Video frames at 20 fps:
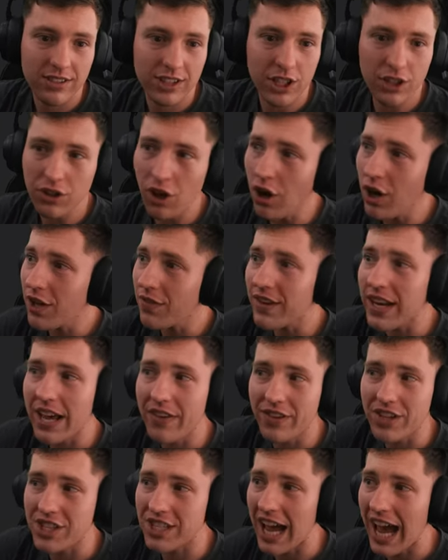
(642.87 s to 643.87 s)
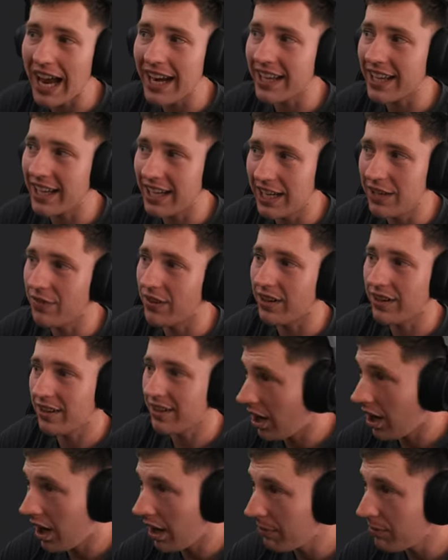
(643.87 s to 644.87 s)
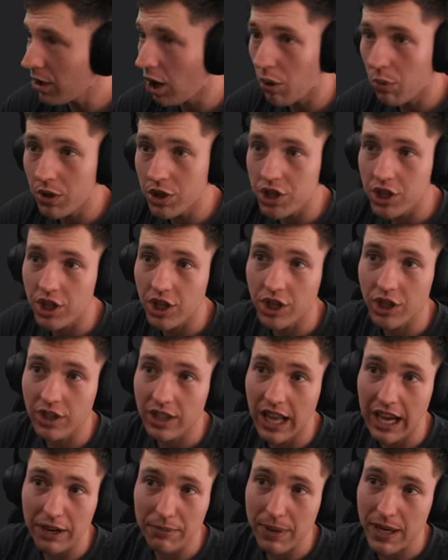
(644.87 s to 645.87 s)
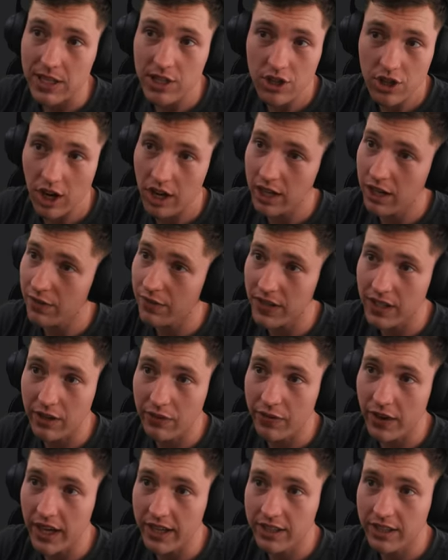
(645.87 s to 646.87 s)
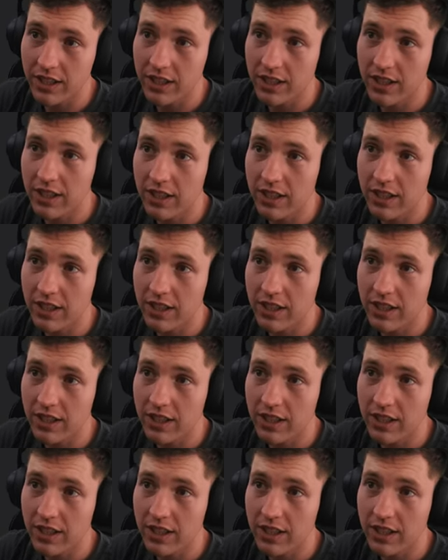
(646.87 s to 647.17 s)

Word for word: You don't even have a starting 11. I'm not wishing you good luck, Manchester United. I think you're fucked.